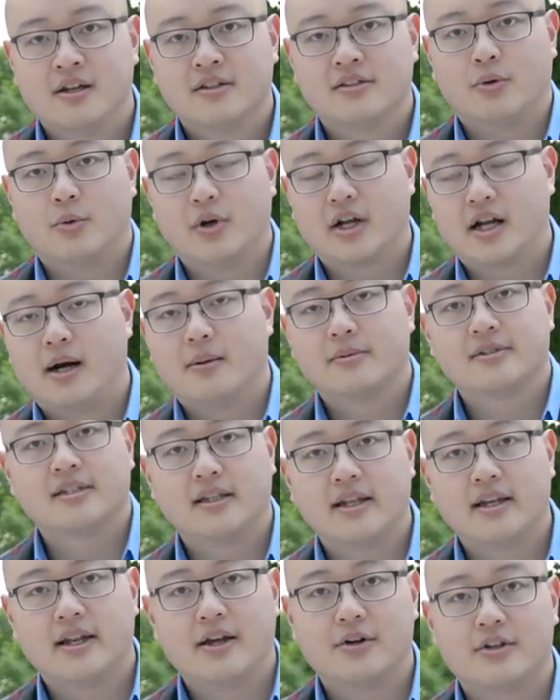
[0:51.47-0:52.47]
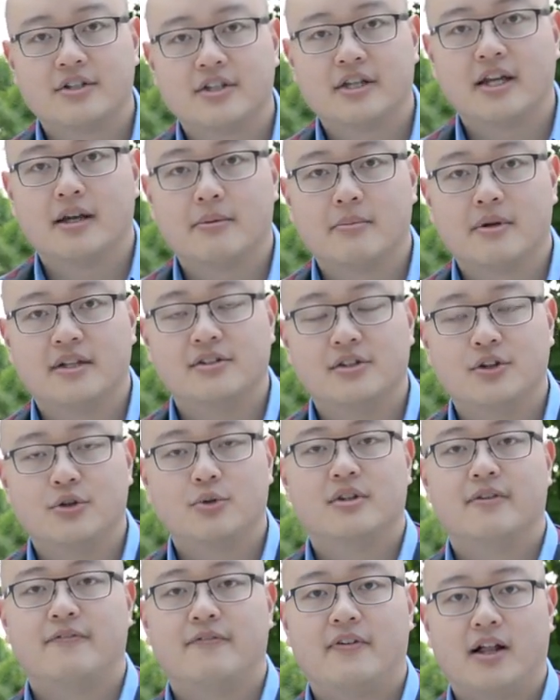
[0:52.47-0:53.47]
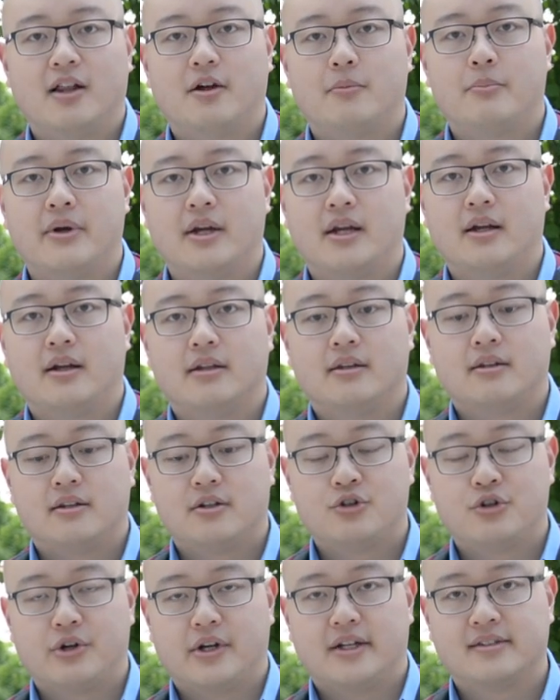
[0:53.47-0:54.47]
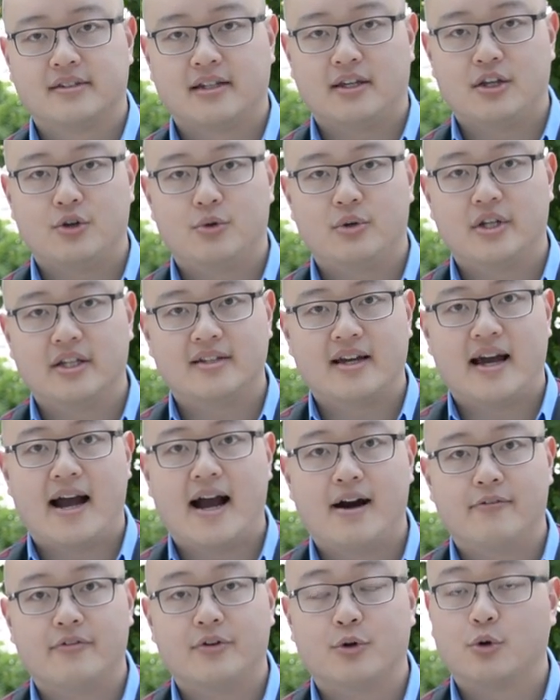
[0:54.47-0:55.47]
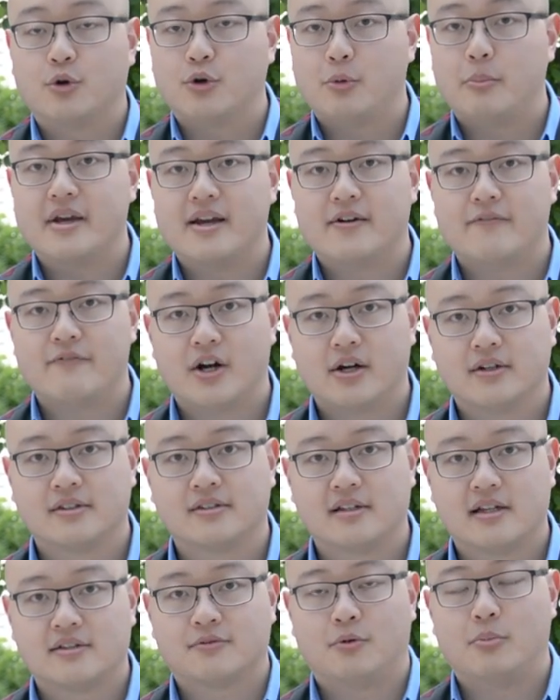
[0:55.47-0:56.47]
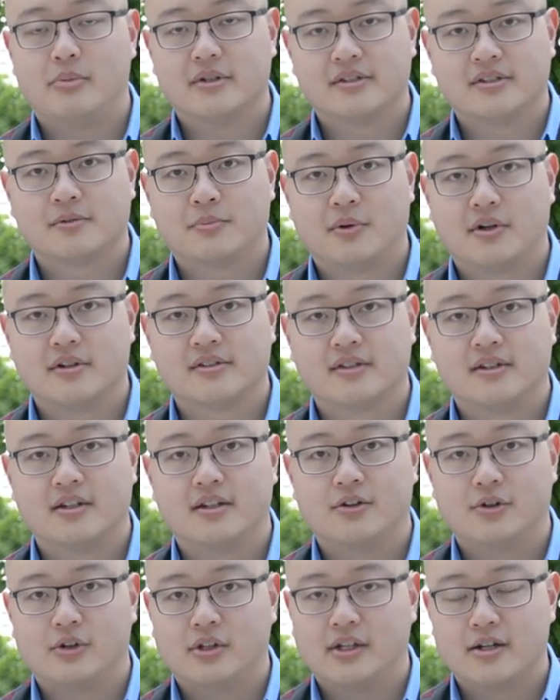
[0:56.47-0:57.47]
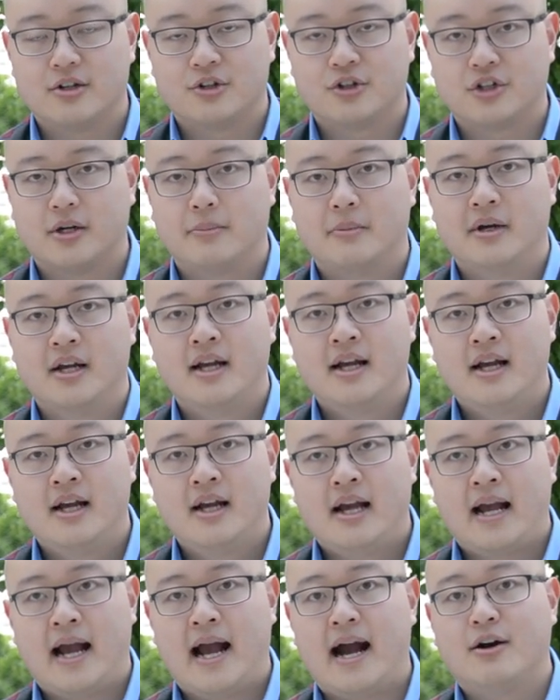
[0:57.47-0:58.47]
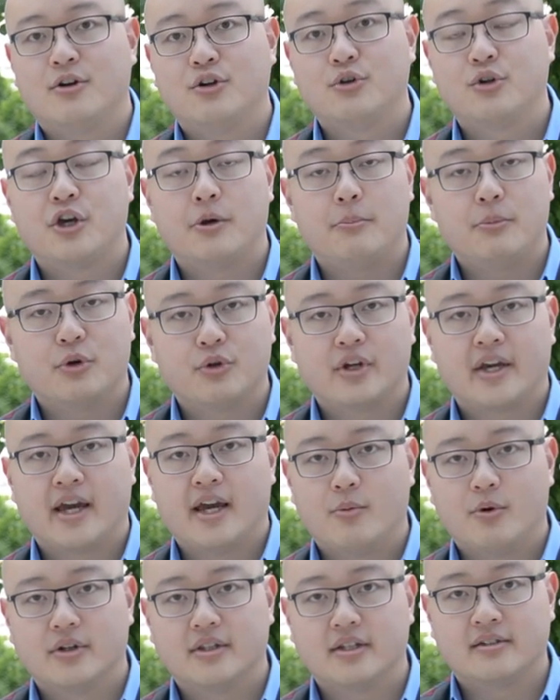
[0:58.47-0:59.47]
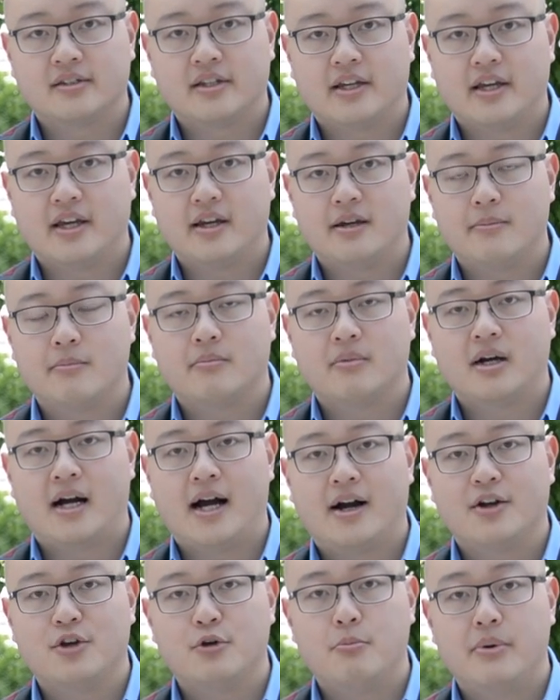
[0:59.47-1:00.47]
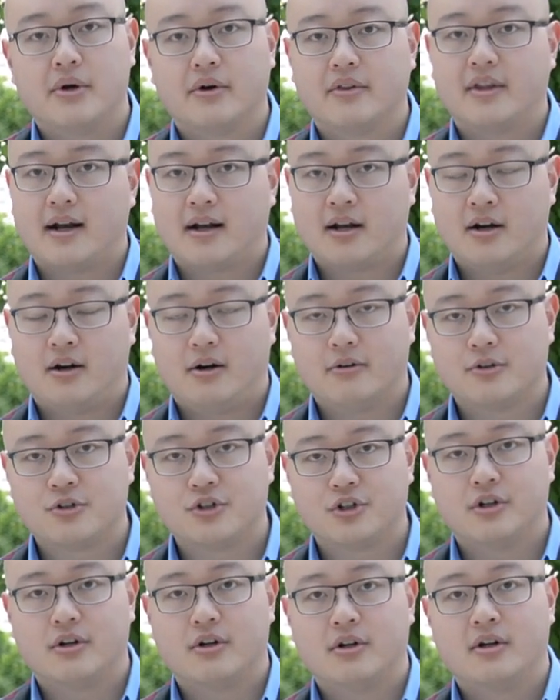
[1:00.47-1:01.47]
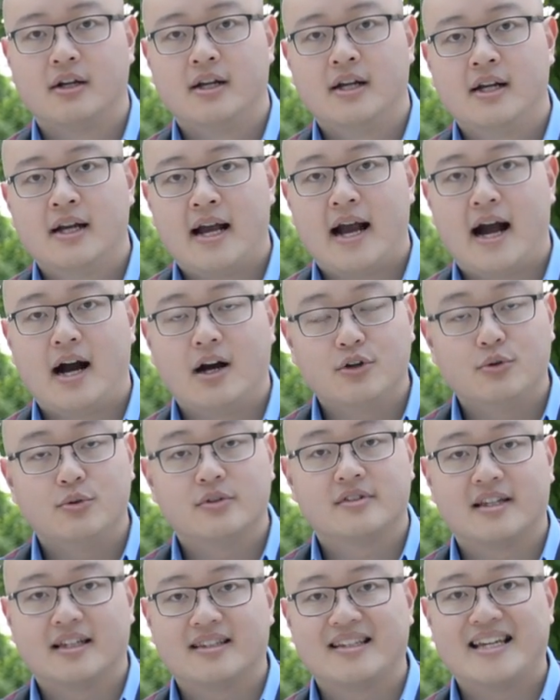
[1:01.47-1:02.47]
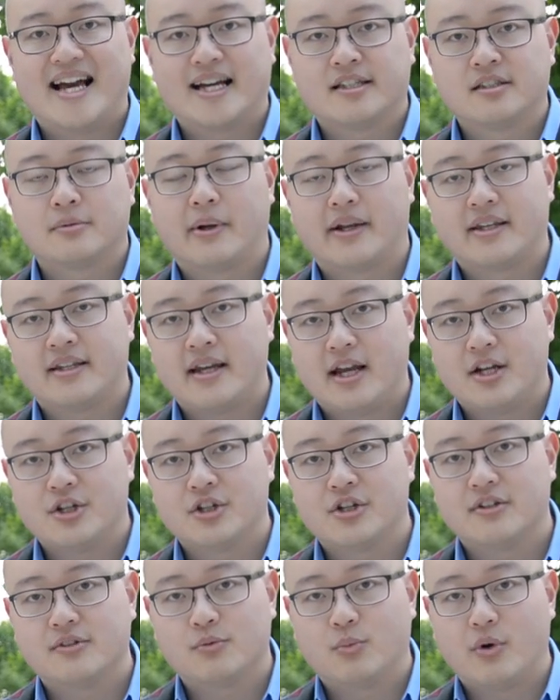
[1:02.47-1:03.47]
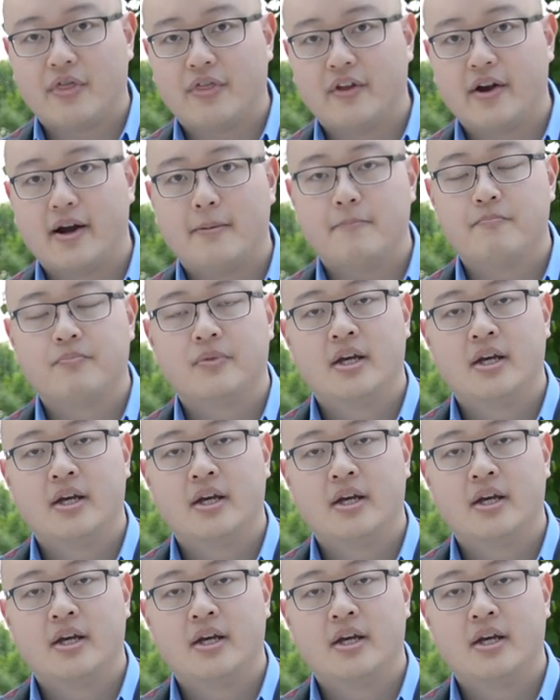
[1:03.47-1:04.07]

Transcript: So when it comes to leading your team, it's you developing the traits that you need to have in order to be a very successful business person, your leadership, how you communicate with the team, how you build that culture, how you set the expectations with them,